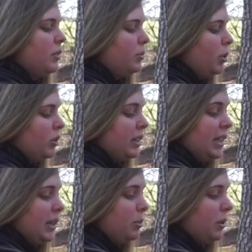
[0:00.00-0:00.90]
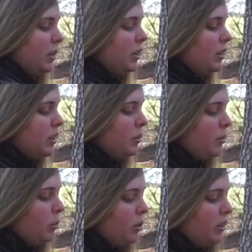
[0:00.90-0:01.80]
of them are deep, and then some
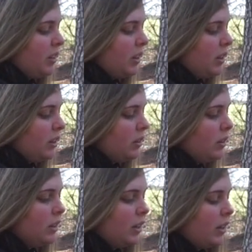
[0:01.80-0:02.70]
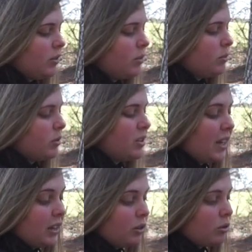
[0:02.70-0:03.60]
of them are the thin, and then I have some
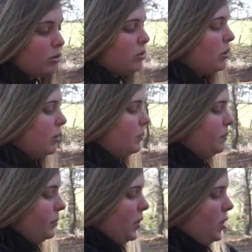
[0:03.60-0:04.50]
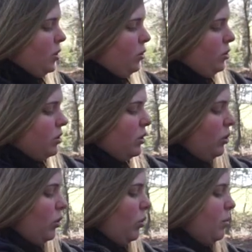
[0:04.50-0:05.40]
standards. So we're just
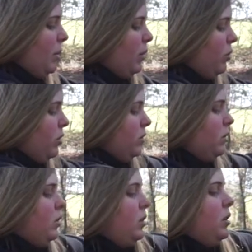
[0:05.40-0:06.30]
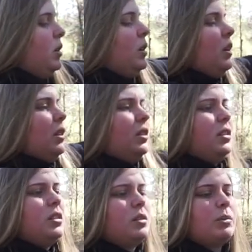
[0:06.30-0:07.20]
gonna go one by one.
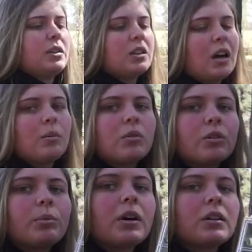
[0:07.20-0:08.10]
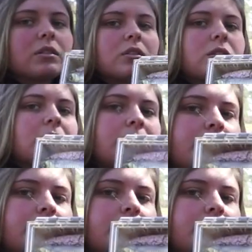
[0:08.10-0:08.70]
This is my top water box